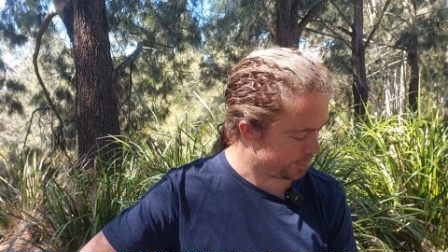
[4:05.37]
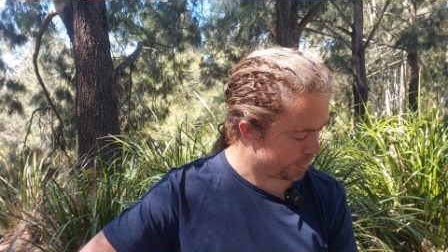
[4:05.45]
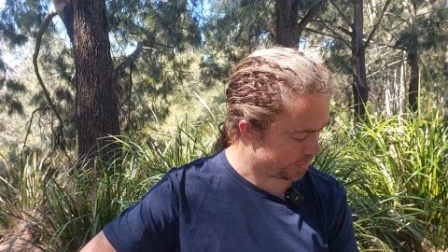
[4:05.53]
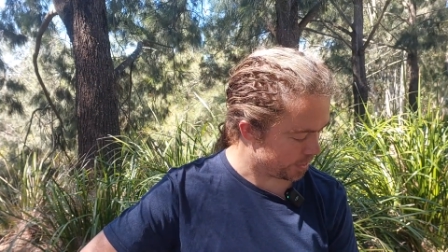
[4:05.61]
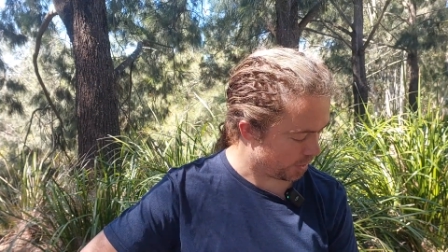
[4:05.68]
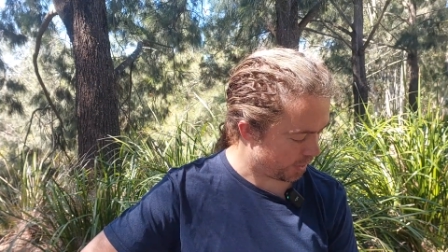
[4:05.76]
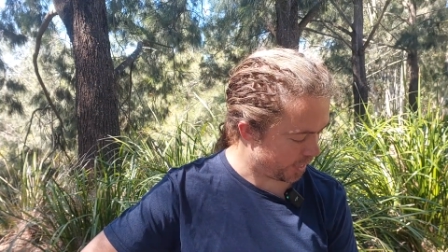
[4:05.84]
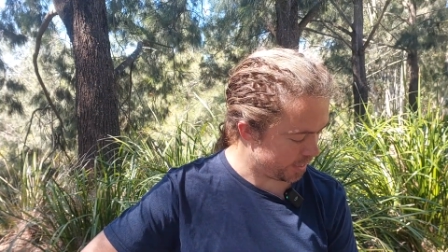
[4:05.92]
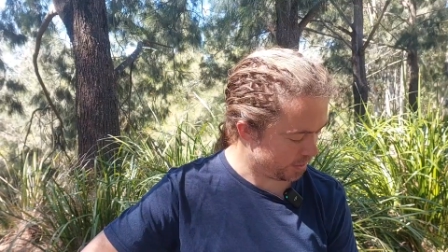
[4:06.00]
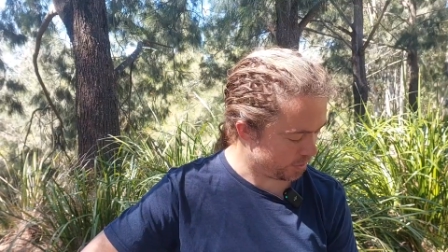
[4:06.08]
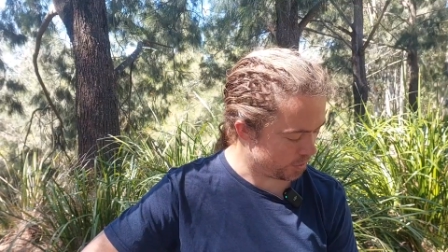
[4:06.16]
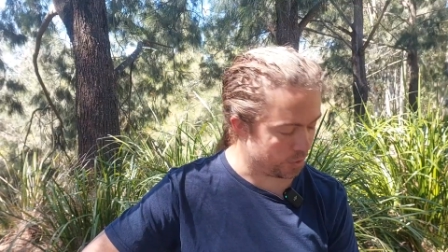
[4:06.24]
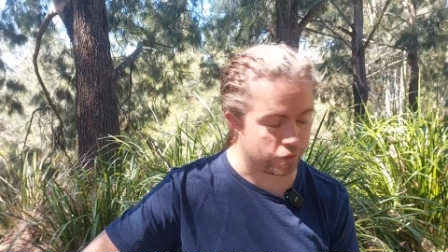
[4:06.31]

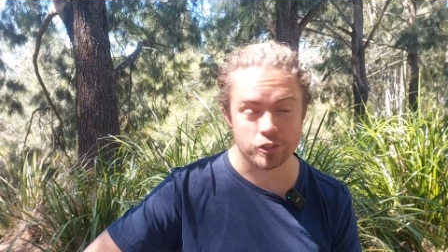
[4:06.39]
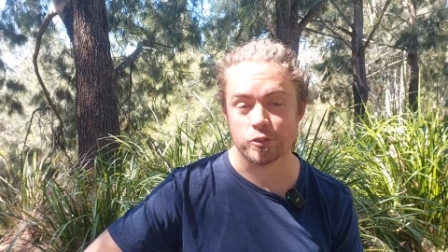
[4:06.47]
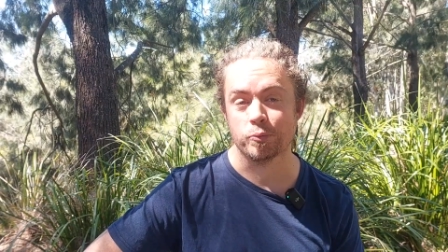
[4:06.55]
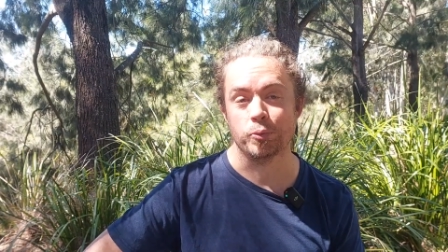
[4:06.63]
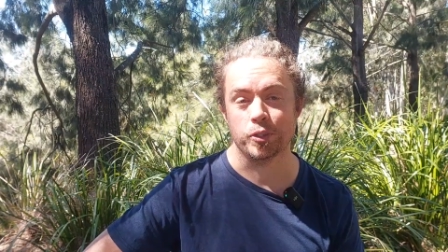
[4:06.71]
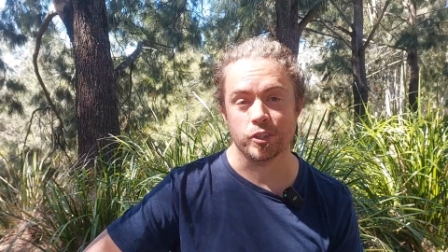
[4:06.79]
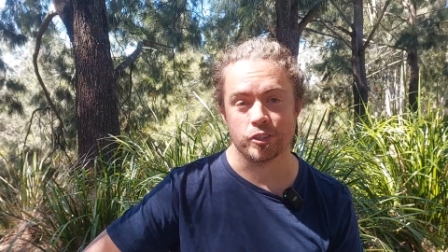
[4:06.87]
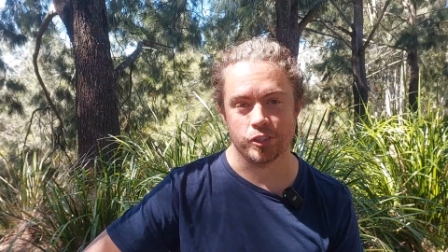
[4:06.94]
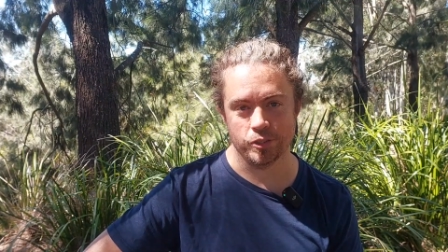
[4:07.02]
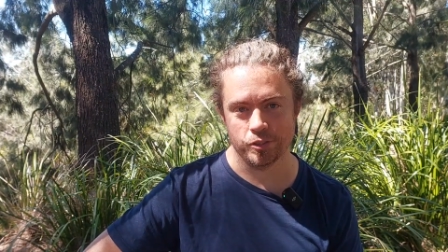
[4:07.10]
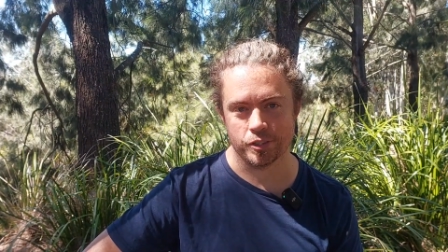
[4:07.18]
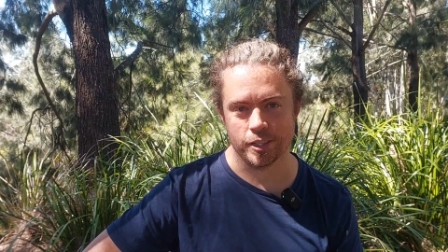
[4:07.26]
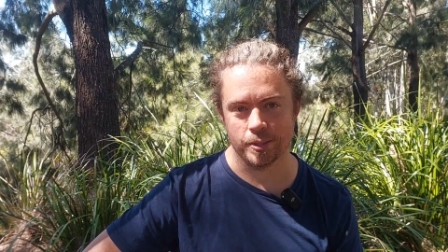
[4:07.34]
design, you just wouldn't
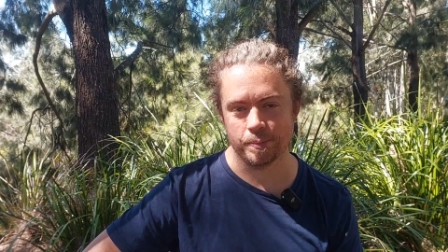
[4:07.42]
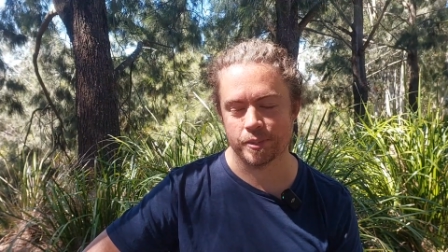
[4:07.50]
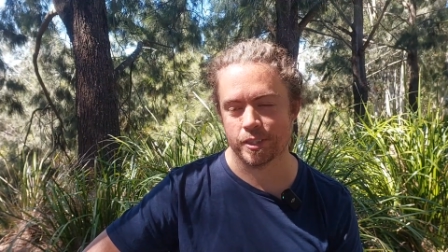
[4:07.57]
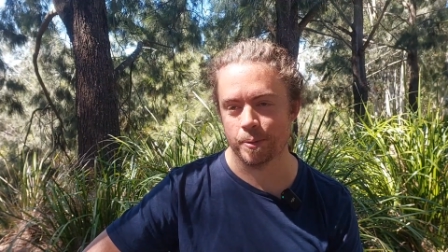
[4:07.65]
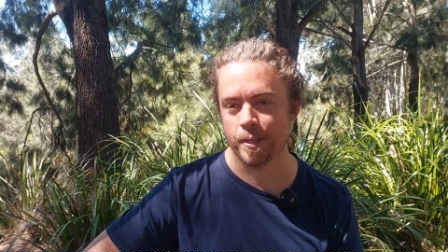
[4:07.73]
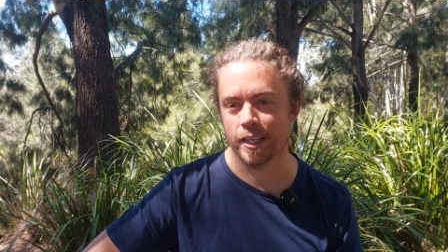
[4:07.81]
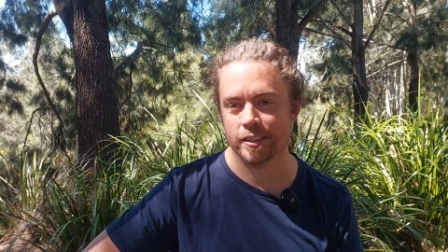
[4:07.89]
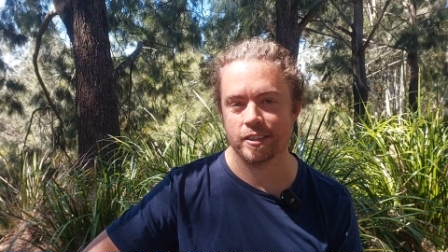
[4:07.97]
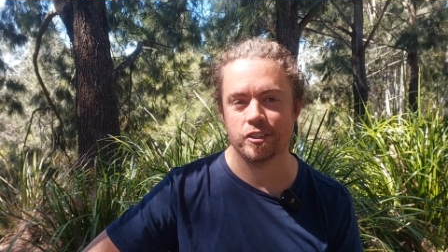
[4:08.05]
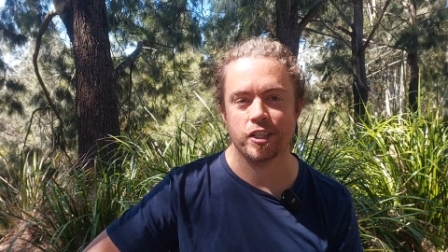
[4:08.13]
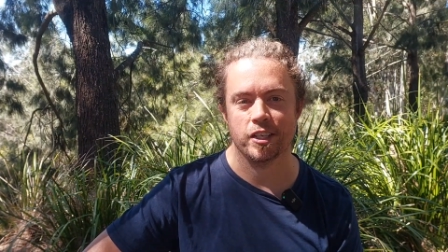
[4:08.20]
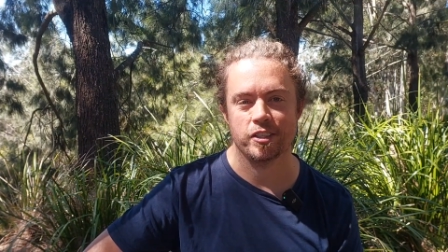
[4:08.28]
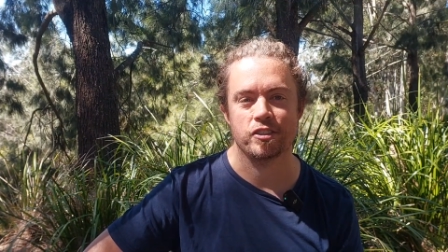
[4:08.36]
choose them. So my
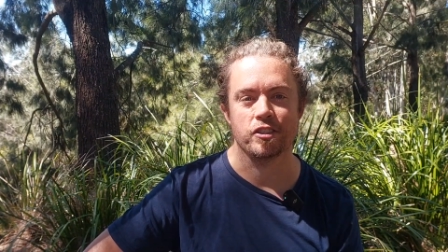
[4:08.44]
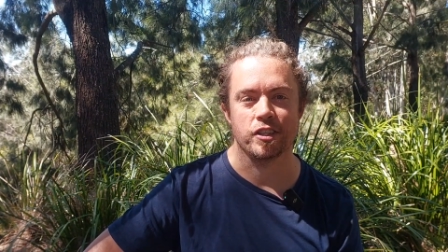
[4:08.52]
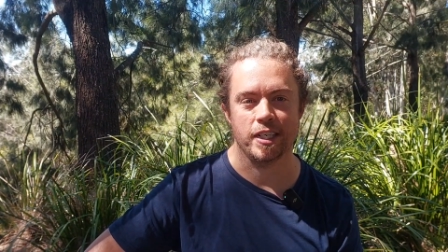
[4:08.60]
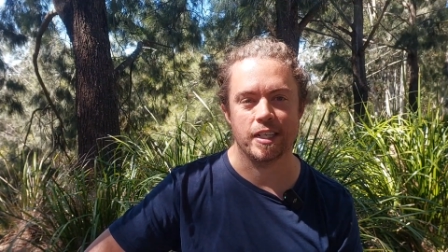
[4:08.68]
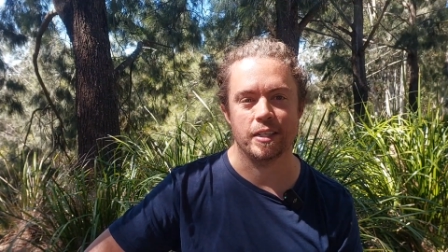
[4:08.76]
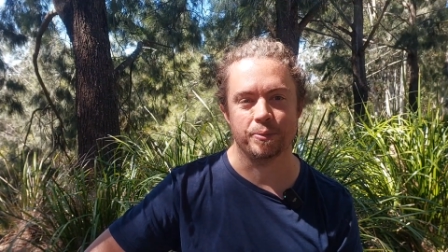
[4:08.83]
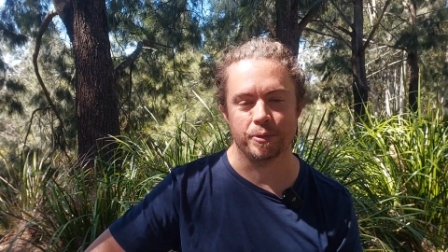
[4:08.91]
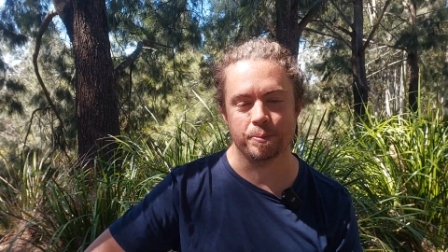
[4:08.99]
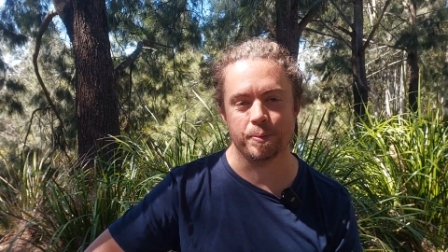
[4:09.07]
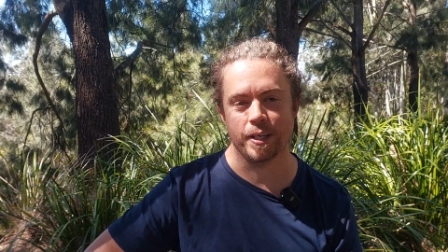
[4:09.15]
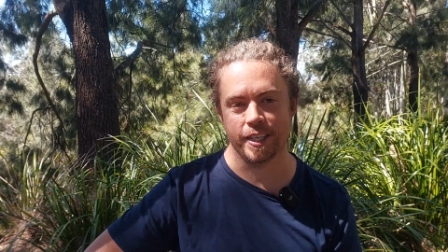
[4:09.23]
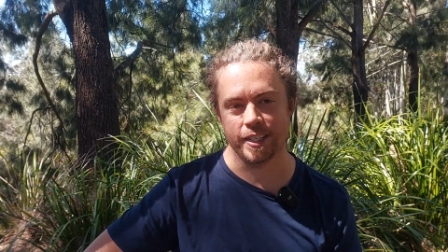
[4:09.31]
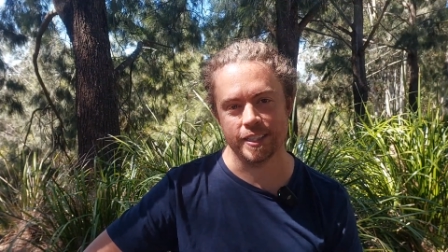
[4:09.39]
suggestion here would
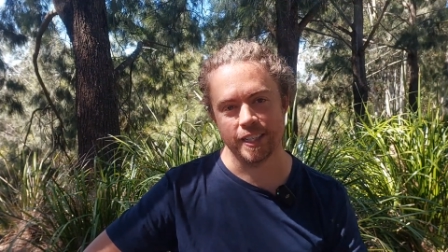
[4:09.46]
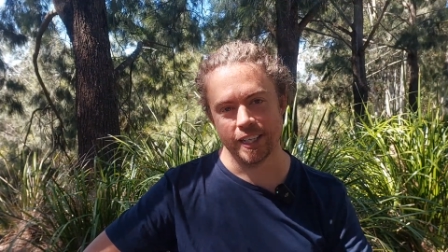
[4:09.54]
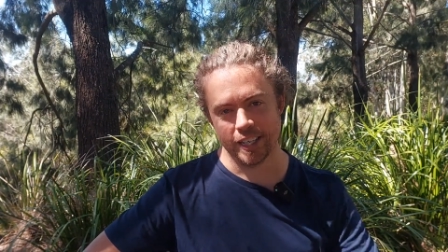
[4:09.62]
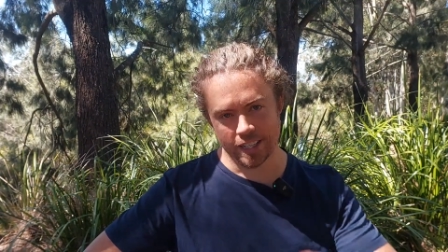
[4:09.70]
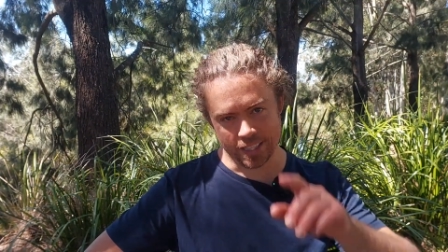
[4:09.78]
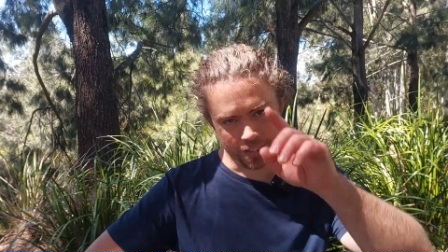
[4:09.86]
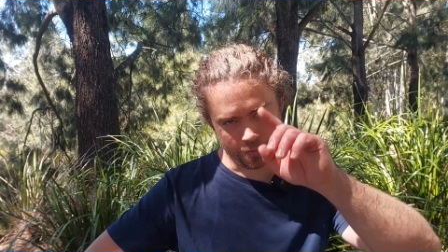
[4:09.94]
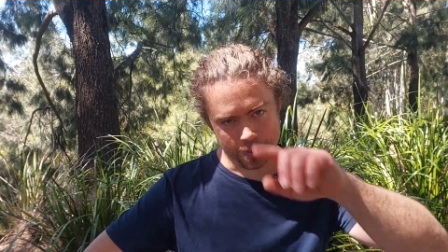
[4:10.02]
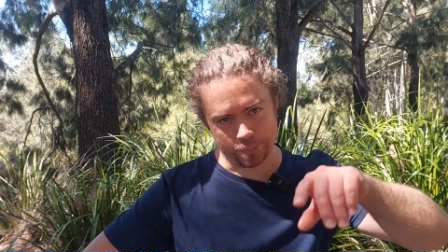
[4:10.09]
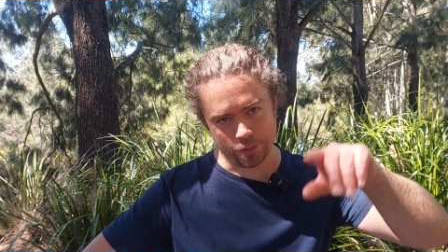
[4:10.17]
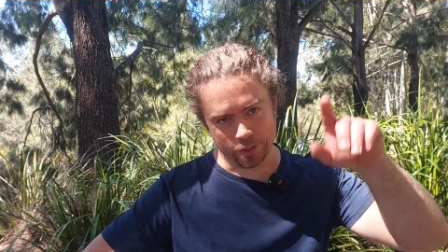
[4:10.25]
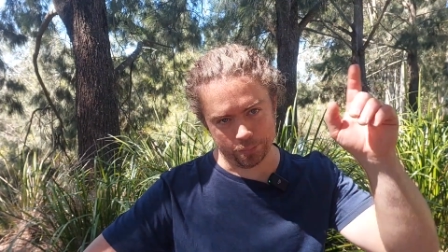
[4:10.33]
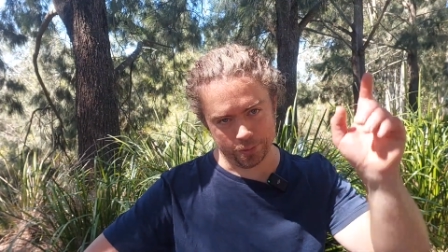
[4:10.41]
be that we
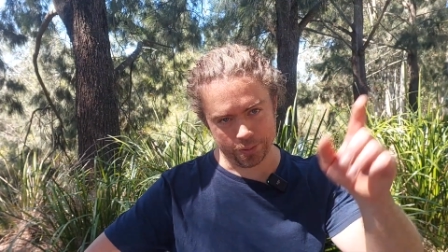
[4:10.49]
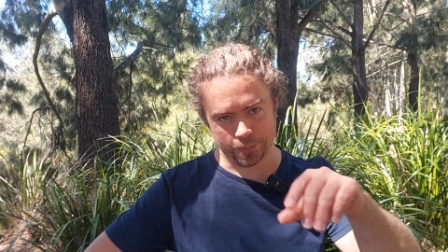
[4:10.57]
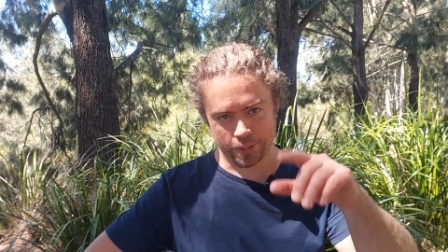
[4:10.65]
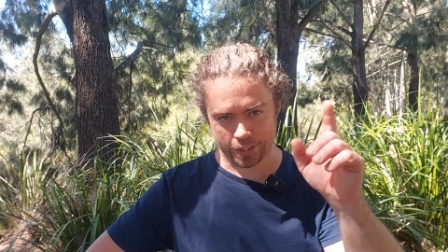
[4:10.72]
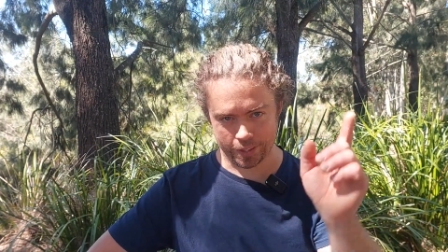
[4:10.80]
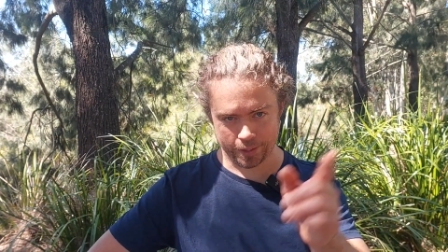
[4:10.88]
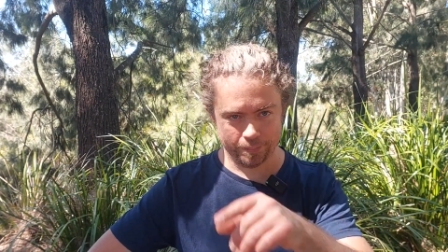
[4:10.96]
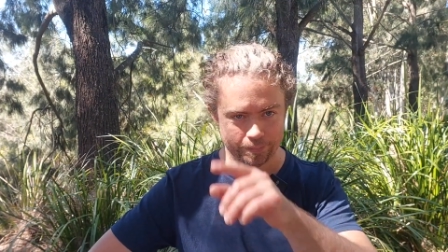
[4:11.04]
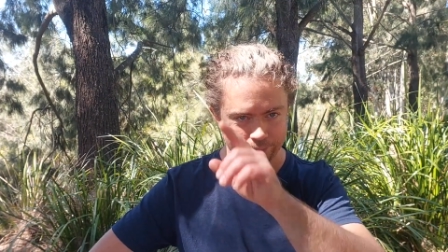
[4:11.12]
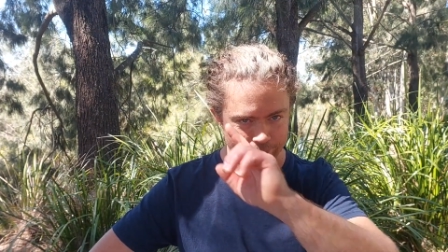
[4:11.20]
probably want to